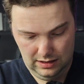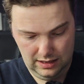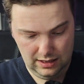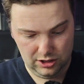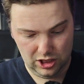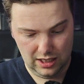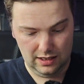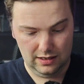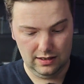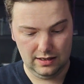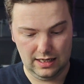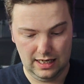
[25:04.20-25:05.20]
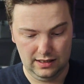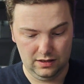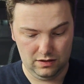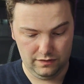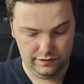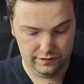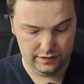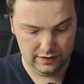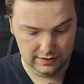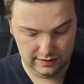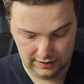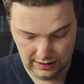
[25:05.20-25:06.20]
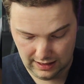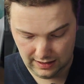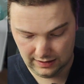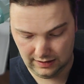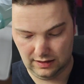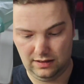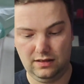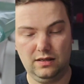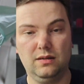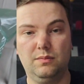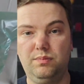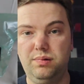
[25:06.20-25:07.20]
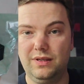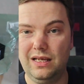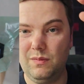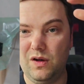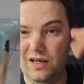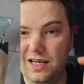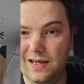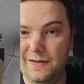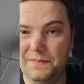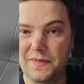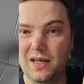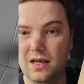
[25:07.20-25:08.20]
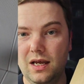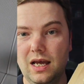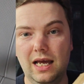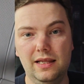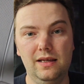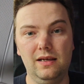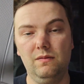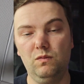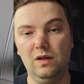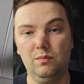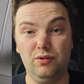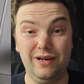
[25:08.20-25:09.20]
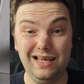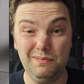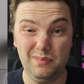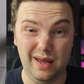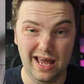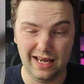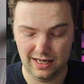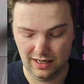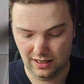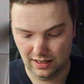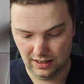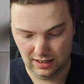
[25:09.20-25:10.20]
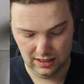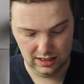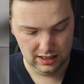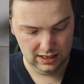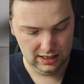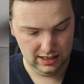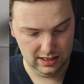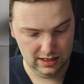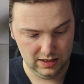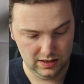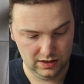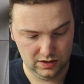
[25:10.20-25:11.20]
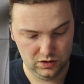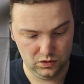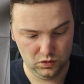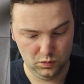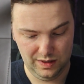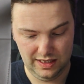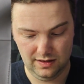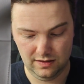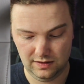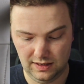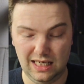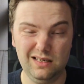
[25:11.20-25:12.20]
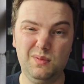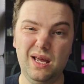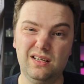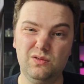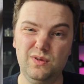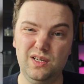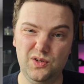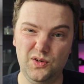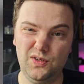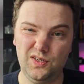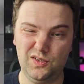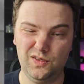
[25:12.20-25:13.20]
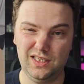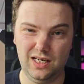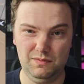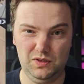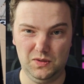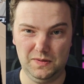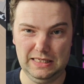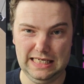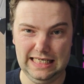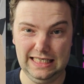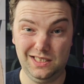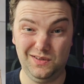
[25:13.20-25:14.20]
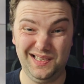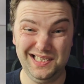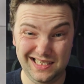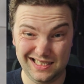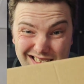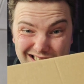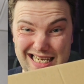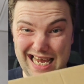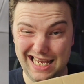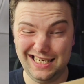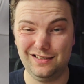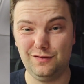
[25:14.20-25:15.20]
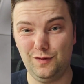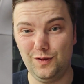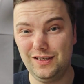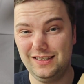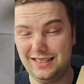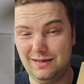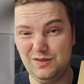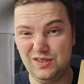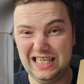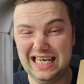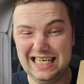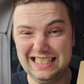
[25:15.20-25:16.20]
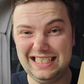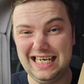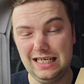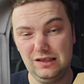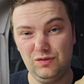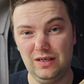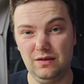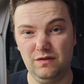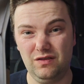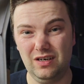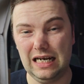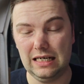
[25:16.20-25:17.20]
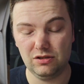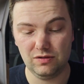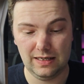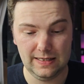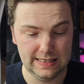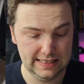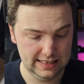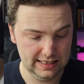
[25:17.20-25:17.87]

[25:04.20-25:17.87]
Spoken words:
DHL kind of stickers, put them on here, and then we'll bring it back to be sent back, returned to Samsung. So this is the end for the Samsung Galaxy S23 Ultra,